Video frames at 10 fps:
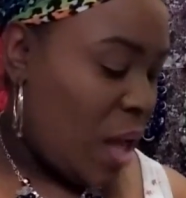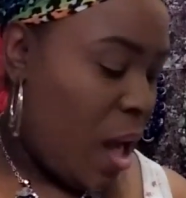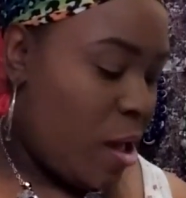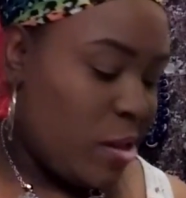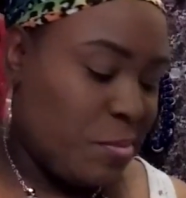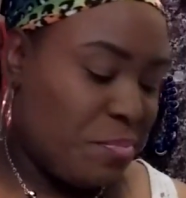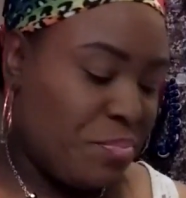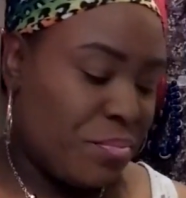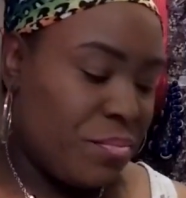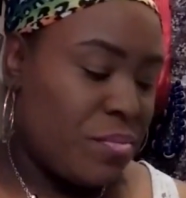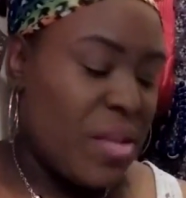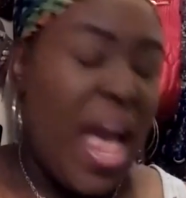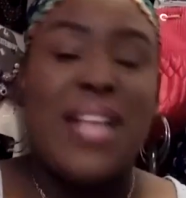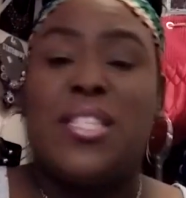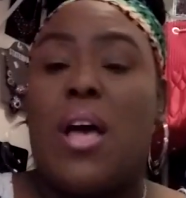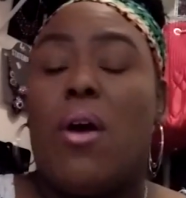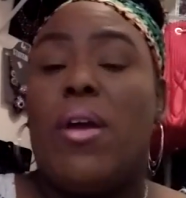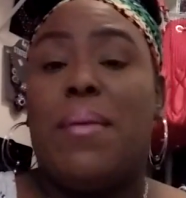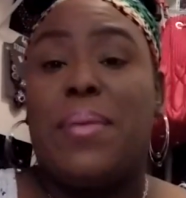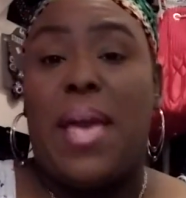I saw
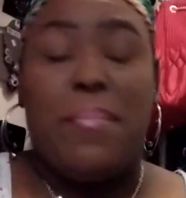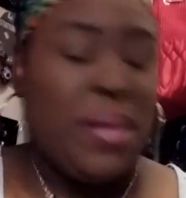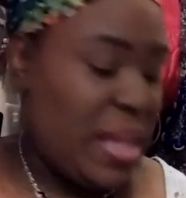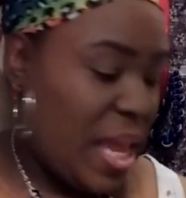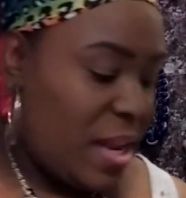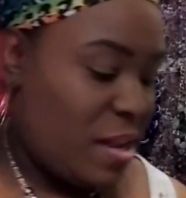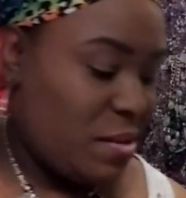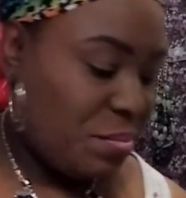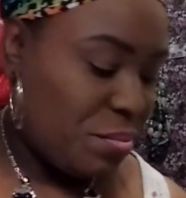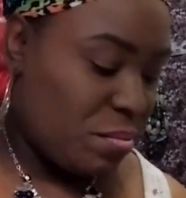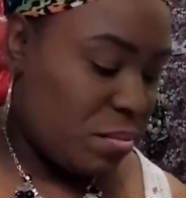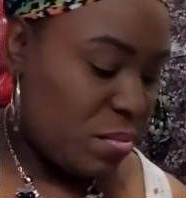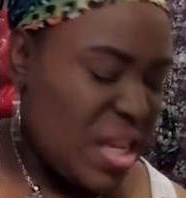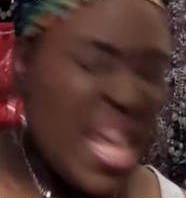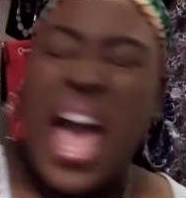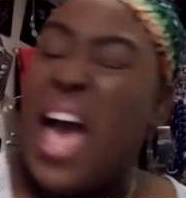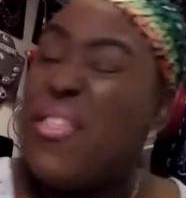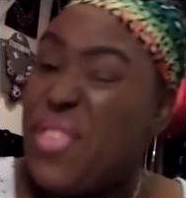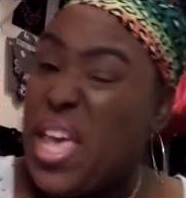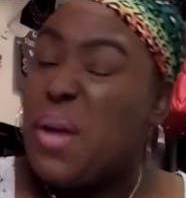MKB Lady. I
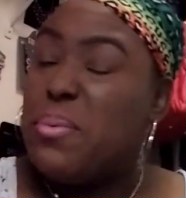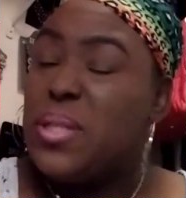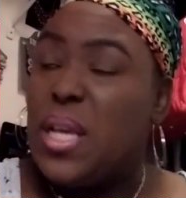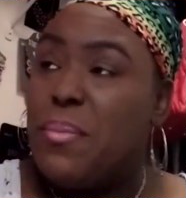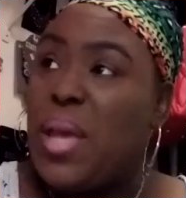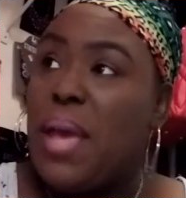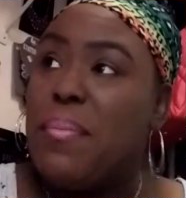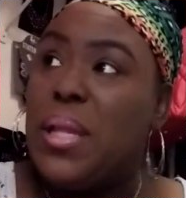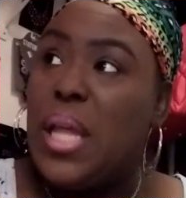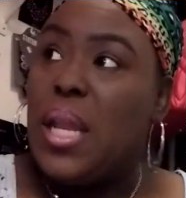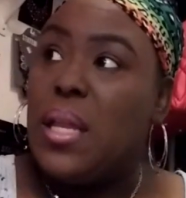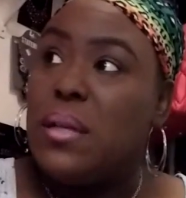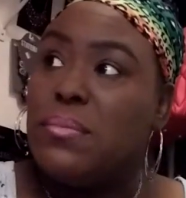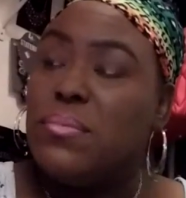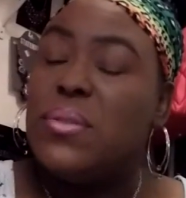think it was MKB Lady.